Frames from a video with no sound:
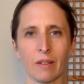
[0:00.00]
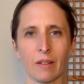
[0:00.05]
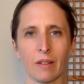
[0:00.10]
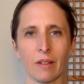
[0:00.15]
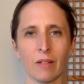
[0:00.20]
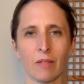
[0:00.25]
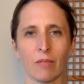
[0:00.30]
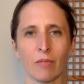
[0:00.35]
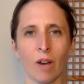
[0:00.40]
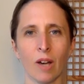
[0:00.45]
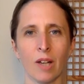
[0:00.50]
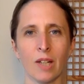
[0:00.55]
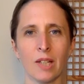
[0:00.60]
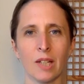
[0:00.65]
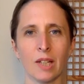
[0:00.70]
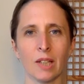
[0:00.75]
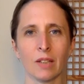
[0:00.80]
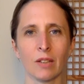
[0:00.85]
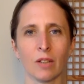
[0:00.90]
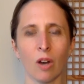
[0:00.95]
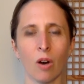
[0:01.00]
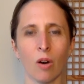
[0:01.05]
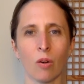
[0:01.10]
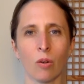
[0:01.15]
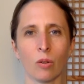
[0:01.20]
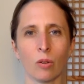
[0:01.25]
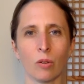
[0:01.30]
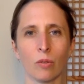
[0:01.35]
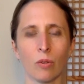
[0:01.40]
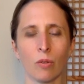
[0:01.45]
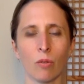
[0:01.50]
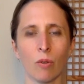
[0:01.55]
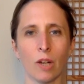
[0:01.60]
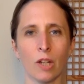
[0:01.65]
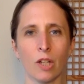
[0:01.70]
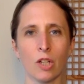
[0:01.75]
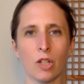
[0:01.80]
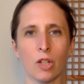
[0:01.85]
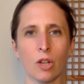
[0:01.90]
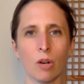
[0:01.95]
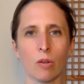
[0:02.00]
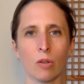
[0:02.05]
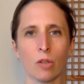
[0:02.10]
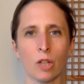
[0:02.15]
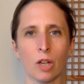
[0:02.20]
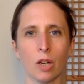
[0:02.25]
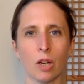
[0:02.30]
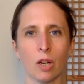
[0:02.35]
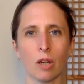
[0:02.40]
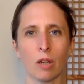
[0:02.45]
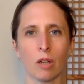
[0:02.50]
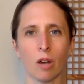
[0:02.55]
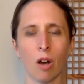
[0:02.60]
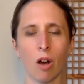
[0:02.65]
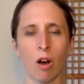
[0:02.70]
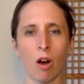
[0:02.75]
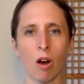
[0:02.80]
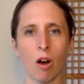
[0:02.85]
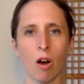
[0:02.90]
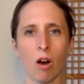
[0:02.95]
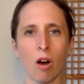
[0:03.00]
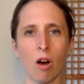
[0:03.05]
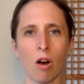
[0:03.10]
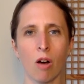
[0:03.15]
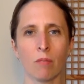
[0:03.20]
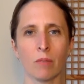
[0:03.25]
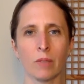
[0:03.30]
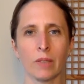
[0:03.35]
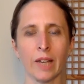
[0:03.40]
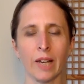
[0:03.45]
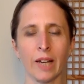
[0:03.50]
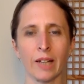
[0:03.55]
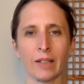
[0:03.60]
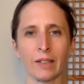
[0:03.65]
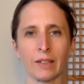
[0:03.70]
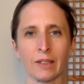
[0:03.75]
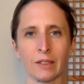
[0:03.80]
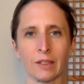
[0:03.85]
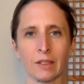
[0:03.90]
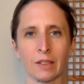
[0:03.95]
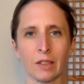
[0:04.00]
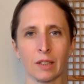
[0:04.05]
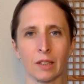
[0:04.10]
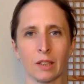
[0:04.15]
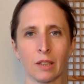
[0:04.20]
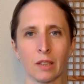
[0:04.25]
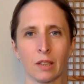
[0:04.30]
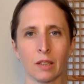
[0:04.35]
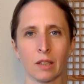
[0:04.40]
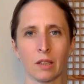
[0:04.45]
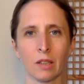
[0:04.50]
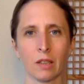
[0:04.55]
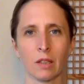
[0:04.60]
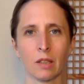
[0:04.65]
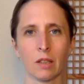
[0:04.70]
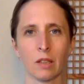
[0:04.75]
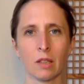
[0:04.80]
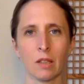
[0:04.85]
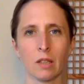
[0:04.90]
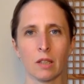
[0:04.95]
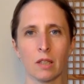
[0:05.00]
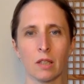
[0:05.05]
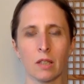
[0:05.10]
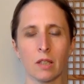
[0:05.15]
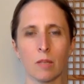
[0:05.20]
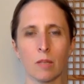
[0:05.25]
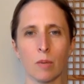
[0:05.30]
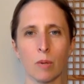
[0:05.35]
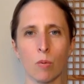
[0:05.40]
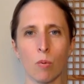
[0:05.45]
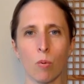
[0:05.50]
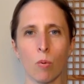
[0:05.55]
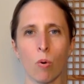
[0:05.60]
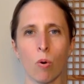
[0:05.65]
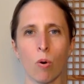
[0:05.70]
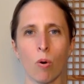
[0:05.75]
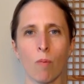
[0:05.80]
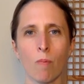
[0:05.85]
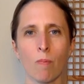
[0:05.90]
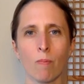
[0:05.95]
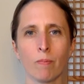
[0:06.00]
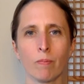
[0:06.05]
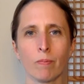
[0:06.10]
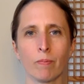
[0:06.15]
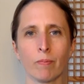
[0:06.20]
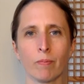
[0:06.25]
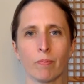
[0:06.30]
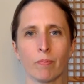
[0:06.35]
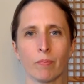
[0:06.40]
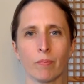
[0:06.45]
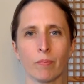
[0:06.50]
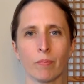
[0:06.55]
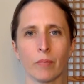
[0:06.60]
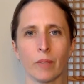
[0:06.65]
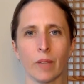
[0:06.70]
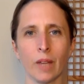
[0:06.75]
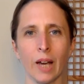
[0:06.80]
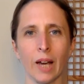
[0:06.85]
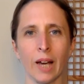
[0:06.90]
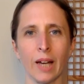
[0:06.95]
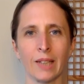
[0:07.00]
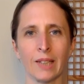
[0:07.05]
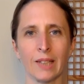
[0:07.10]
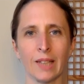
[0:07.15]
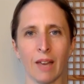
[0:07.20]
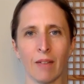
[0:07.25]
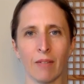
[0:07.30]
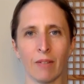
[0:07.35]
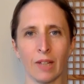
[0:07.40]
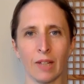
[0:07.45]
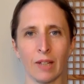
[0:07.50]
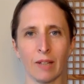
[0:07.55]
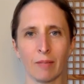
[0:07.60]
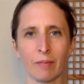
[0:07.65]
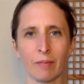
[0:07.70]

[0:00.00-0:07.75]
Inviting the whole of the right shoulder, arm and hand to be warm and heavy.